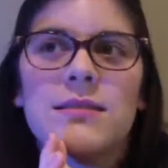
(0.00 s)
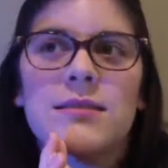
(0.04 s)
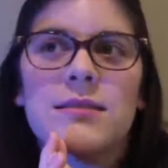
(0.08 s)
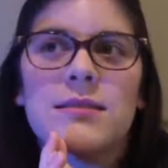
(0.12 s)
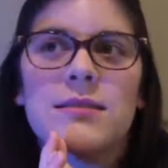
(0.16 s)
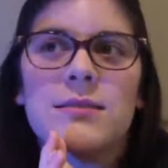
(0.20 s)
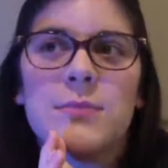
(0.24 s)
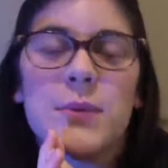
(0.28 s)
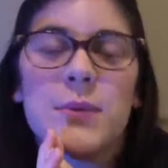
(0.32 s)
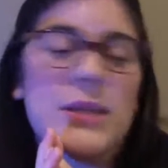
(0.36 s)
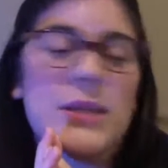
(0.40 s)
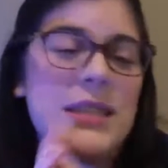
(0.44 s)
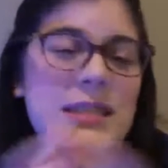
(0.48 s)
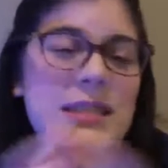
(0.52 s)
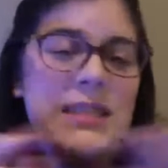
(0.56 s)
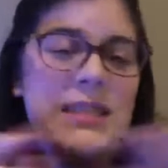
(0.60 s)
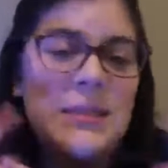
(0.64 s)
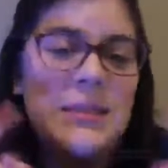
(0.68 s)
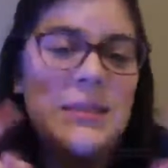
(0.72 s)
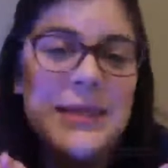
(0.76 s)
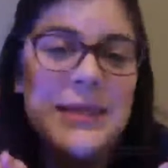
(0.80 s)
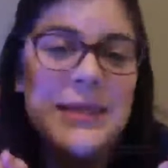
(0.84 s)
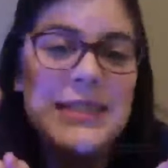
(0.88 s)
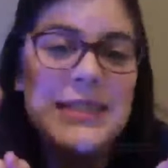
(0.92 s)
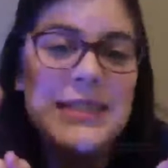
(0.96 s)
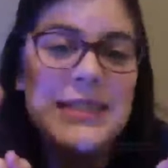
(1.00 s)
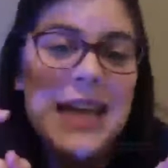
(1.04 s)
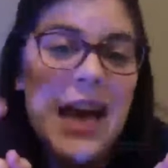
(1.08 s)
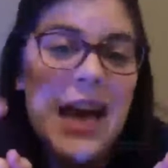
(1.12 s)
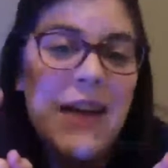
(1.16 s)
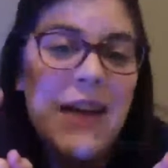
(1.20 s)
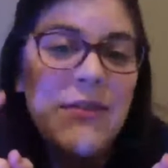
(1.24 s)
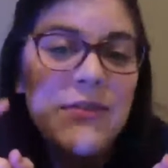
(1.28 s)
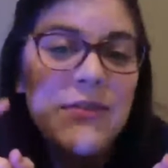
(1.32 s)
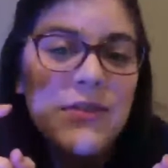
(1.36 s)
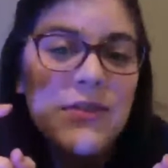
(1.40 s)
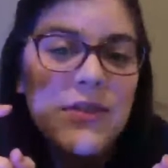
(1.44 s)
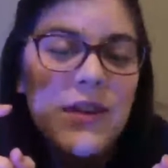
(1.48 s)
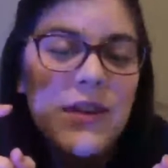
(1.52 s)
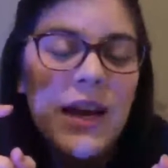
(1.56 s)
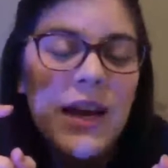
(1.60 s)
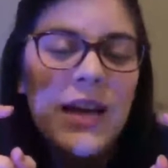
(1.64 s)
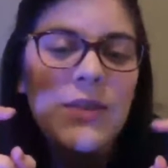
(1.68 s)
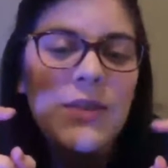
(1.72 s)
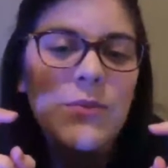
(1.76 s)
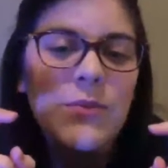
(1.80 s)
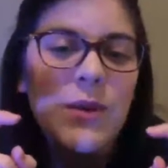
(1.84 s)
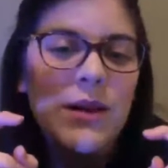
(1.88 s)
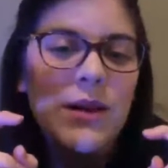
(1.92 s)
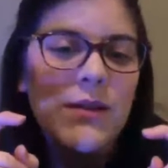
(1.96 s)
pretends to be deaf,
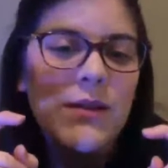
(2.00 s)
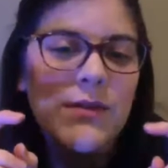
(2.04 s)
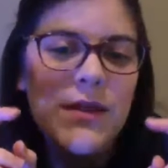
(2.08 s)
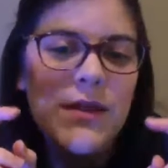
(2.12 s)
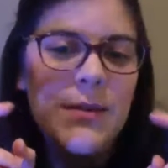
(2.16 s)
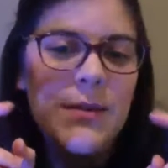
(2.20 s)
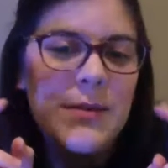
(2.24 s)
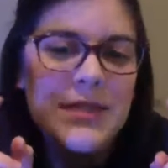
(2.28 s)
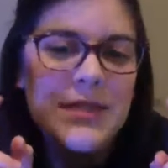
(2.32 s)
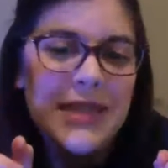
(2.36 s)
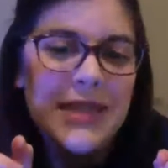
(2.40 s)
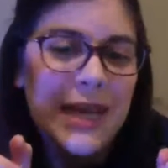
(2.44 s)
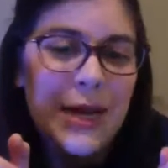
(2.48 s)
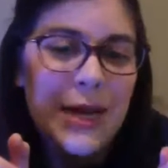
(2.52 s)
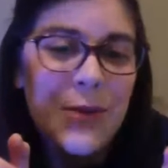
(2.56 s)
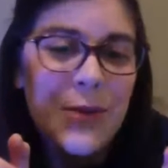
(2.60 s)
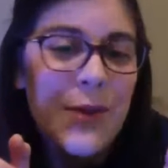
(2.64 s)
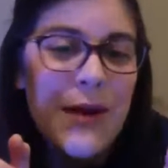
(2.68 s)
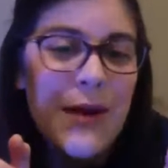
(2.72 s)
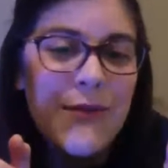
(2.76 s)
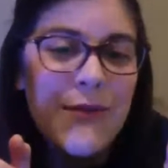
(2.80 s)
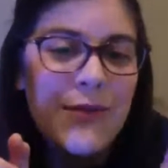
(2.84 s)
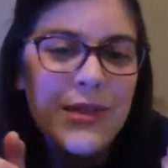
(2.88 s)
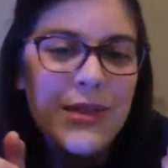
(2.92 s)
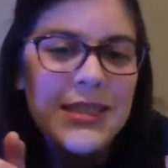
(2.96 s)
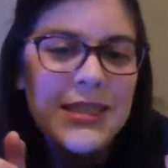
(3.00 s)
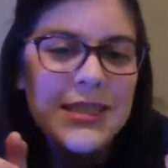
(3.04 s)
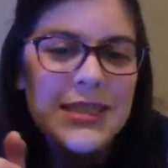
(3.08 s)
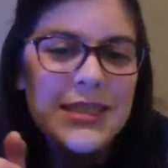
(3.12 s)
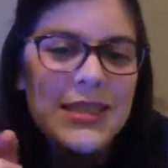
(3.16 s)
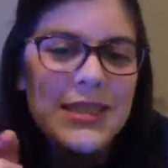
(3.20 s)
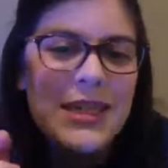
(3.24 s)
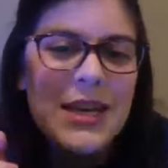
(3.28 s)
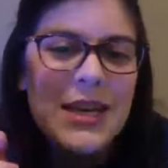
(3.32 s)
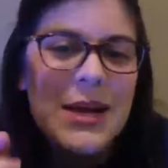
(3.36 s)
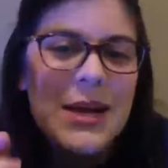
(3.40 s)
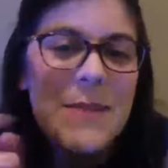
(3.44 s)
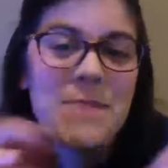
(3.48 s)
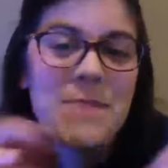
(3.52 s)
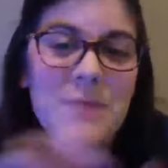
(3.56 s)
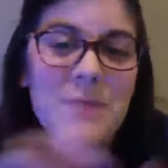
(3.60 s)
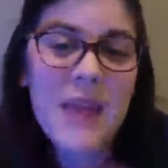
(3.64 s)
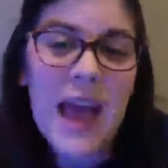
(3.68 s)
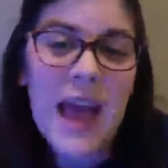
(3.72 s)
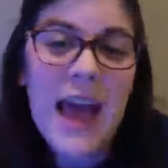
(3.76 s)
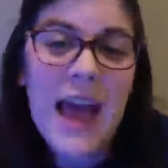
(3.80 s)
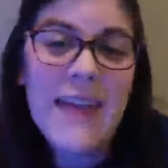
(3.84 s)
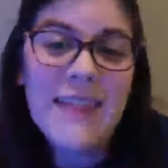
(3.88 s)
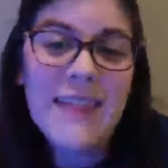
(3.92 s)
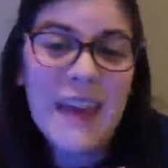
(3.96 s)
and one of them is like a reverend.
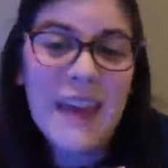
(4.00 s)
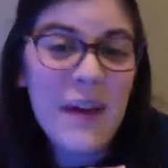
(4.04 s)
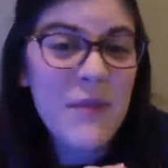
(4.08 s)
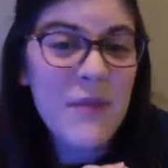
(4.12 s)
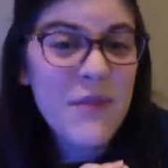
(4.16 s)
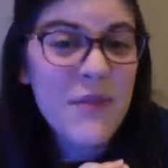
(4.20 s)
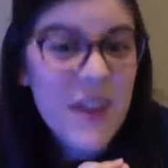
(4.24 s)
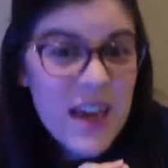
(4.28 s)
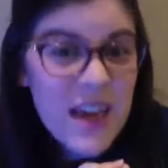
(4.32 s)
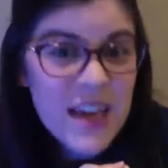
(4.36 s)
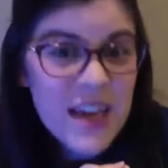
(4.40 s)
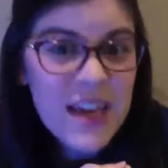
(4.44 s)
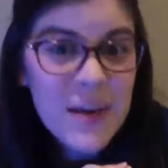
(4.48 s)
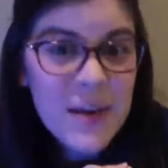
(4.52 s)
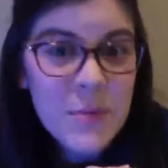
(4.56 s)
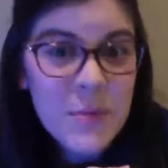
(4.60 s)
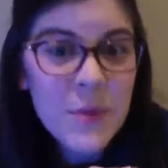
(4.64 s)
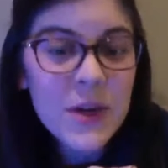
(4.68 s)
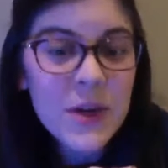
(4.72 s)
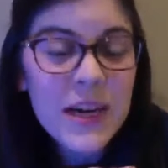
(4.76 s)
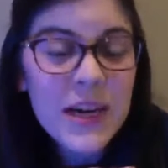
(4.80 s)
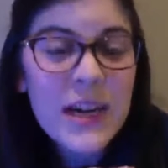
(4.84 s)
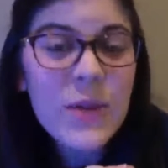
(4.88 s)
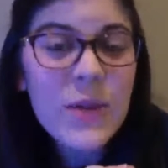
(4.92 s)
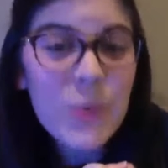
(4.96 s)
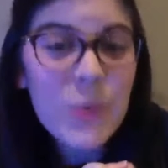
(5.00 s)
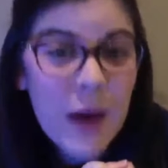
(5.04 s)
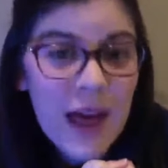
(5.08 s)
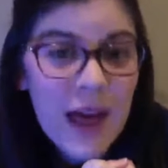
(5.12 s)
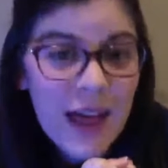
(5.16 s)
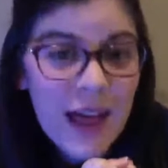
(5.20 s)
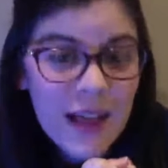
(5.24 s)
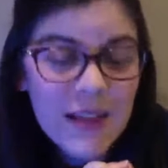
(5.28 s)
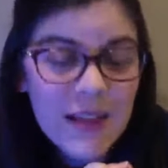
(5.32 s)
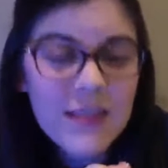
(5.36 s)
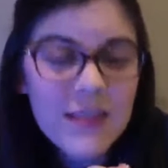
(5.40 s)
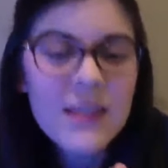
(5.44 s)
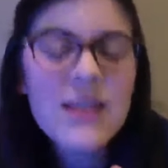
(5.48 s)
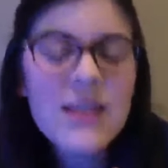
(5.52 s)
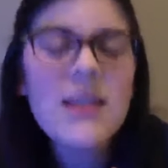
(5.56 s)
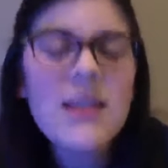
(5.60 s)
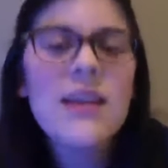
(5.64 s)
And they fake it pretty well.